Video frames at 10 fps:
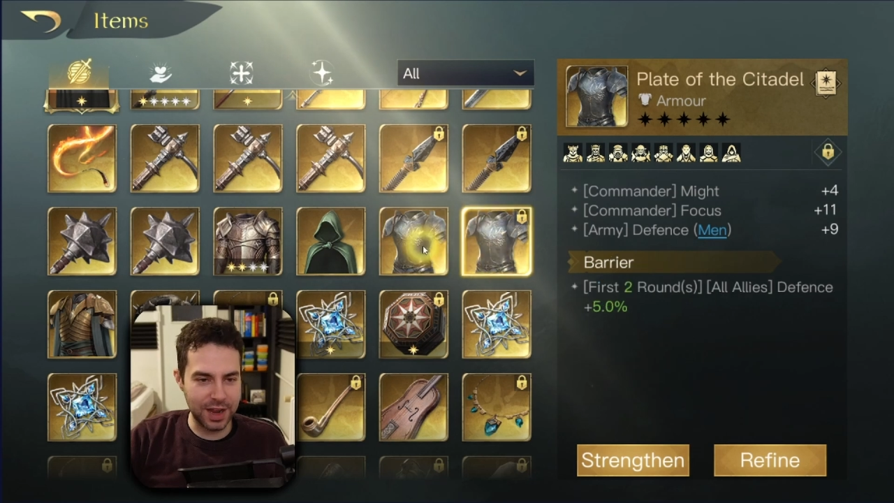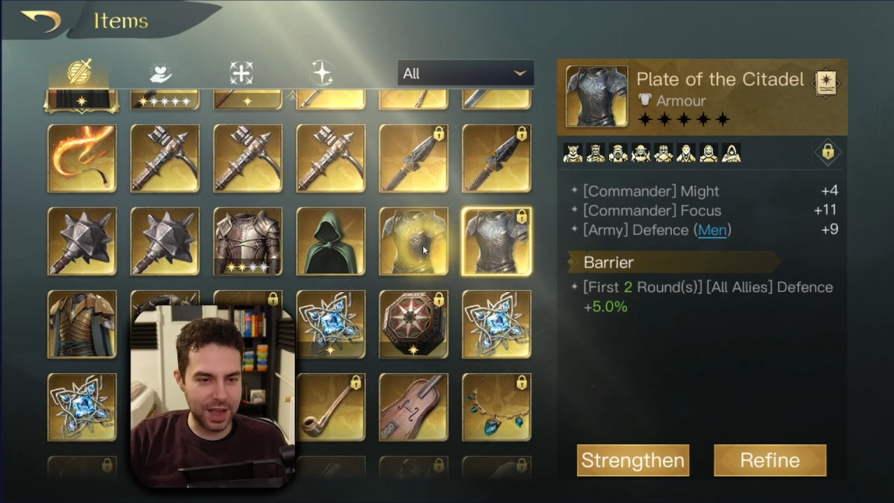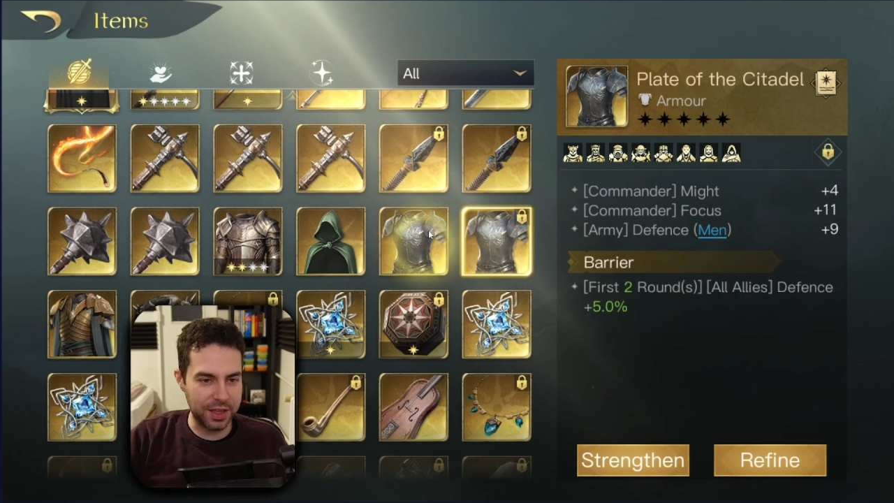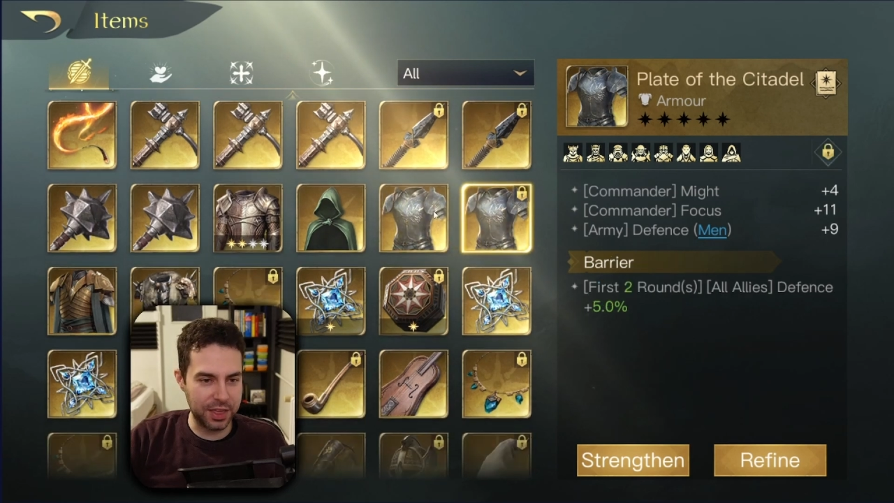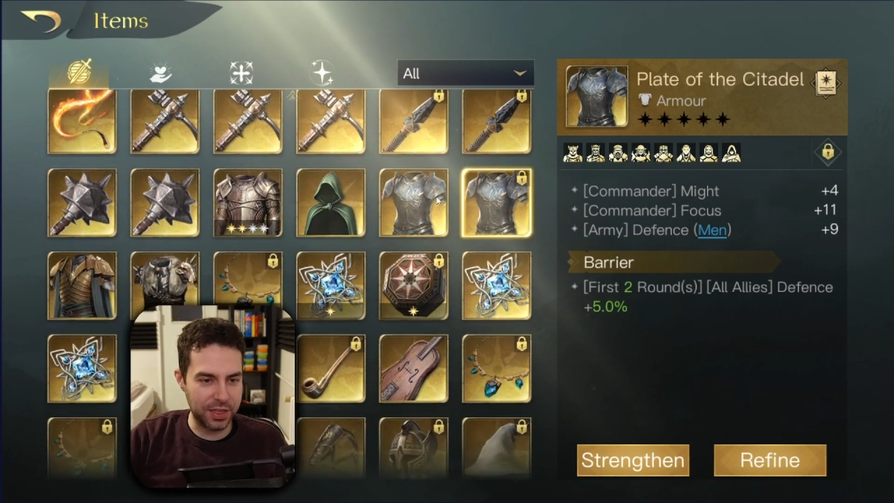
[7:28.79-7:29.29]

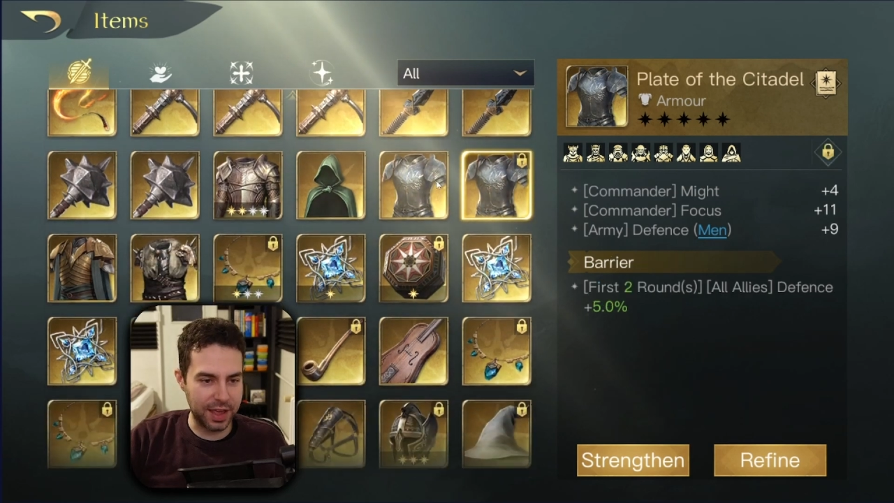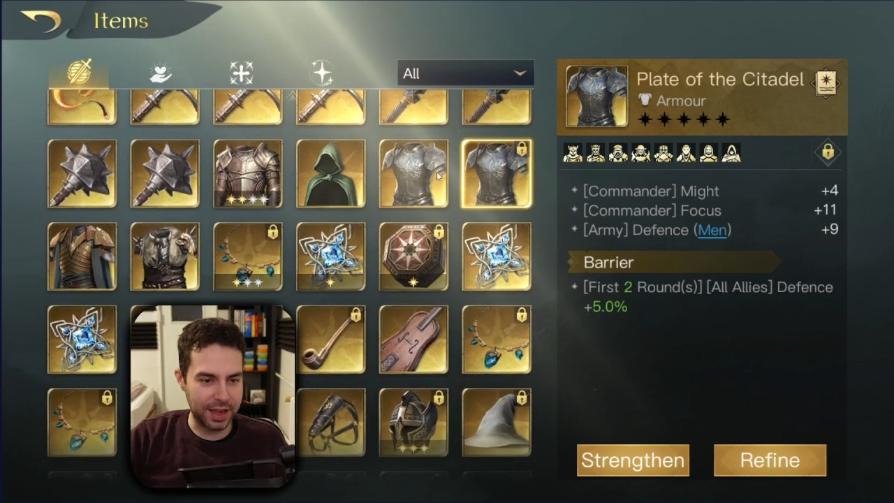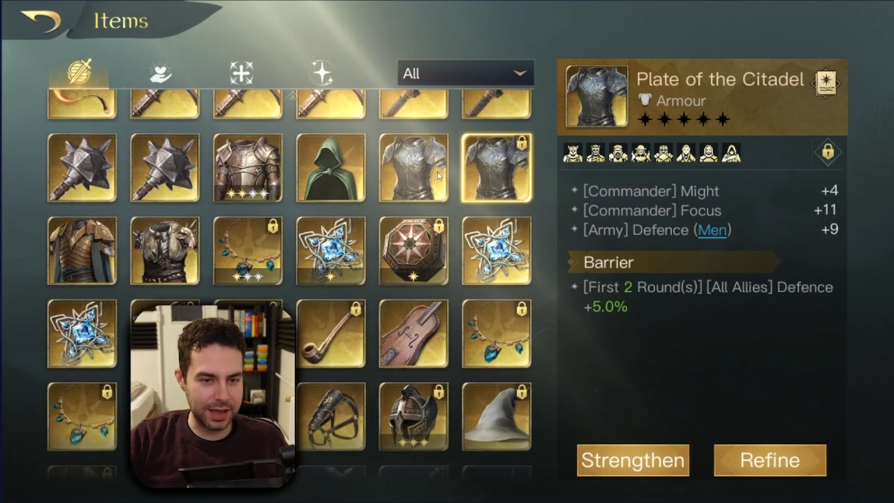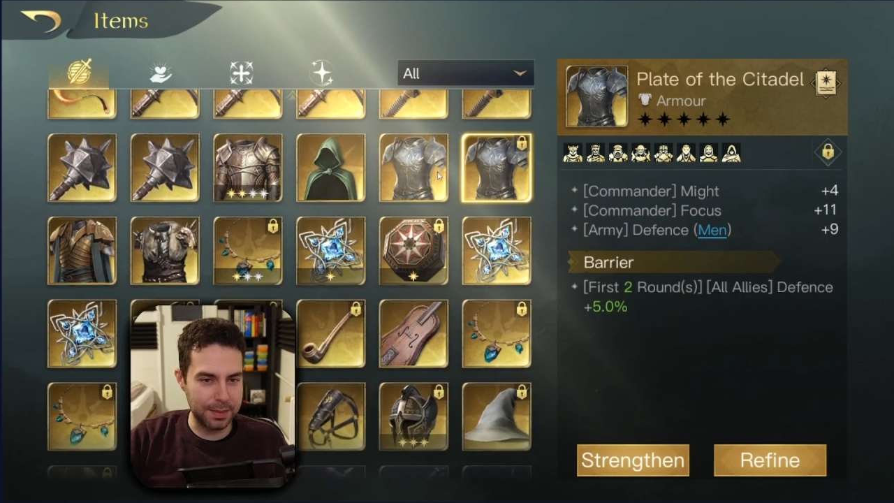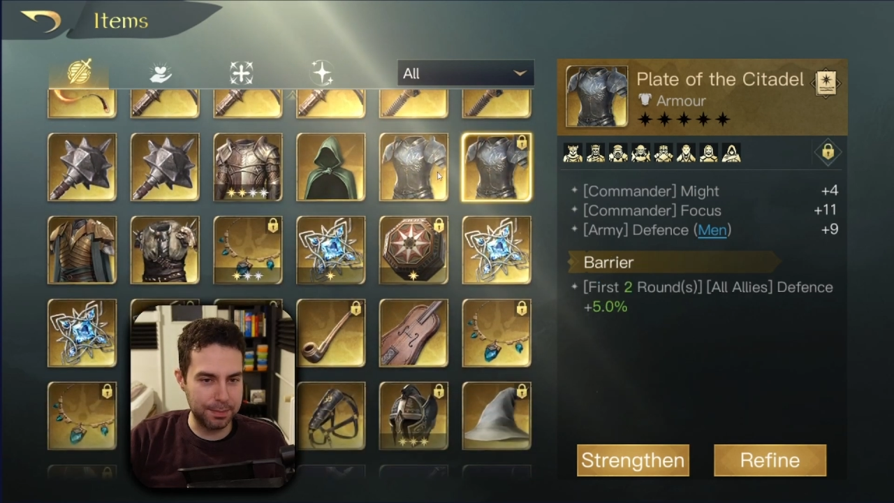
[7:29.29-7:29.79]

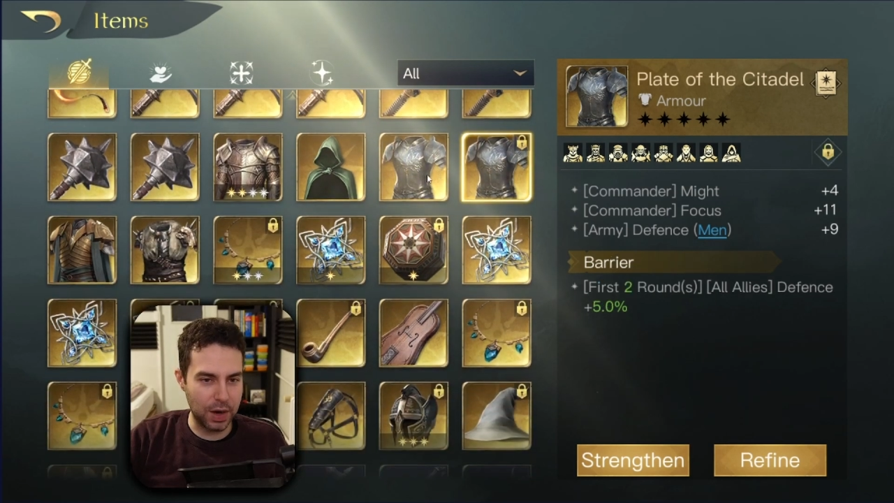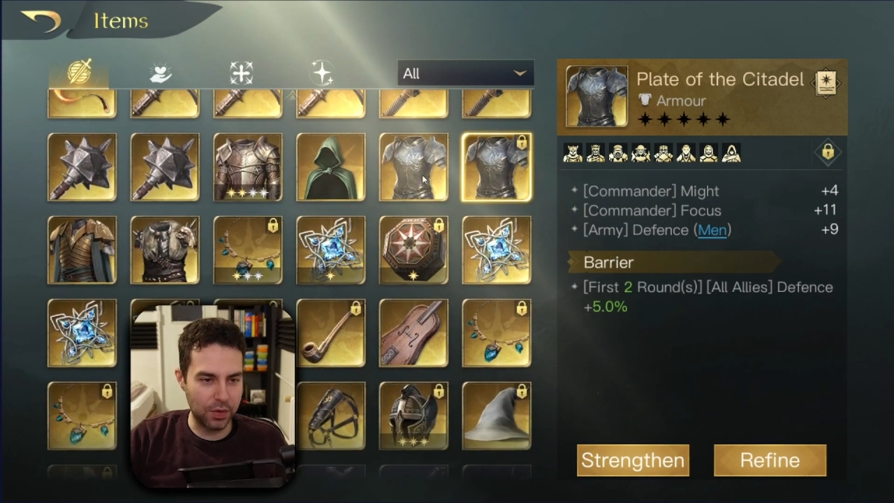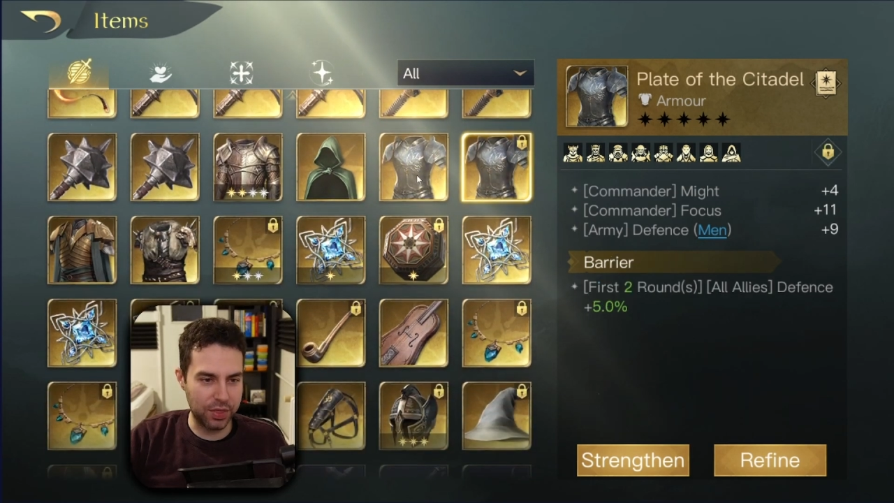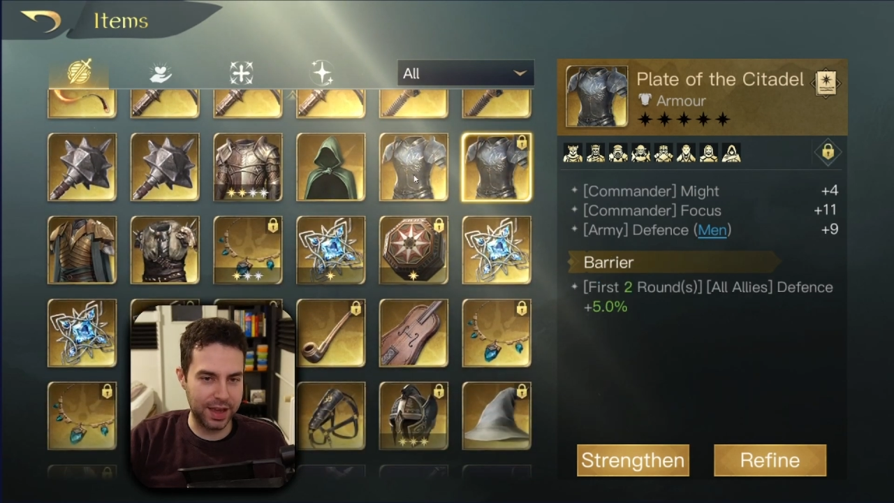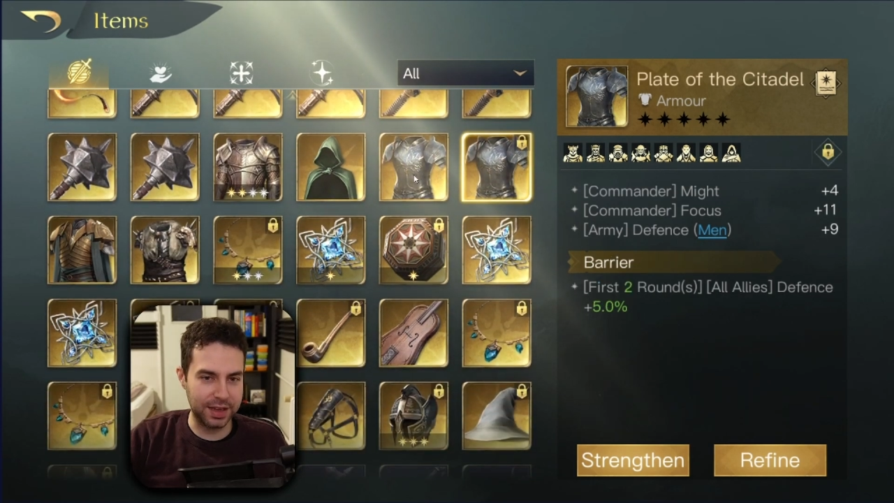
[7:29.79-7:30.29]
anything
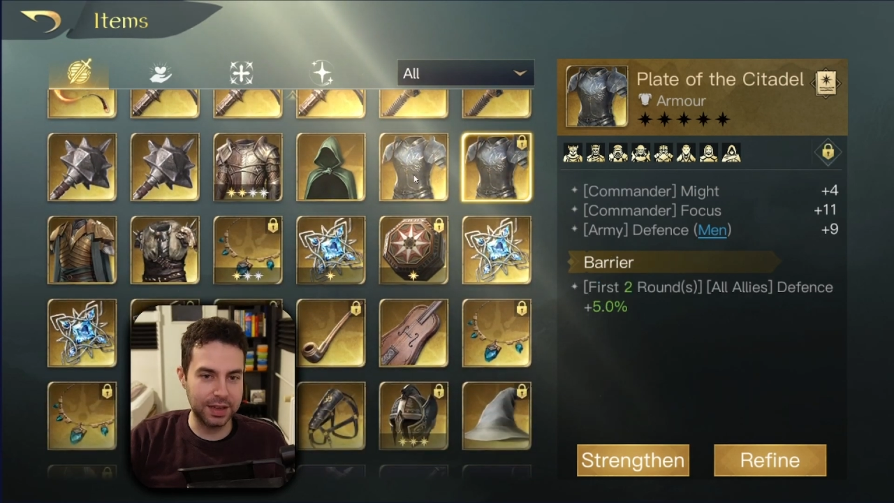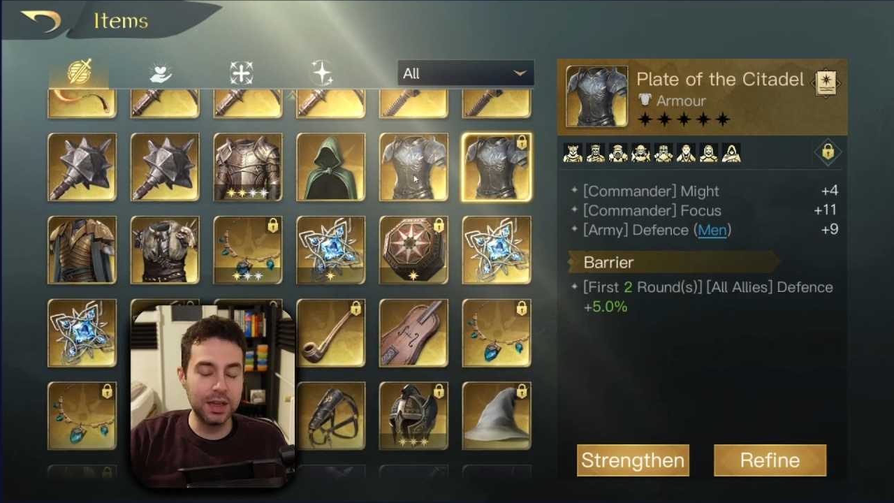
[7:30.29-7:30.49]
about that.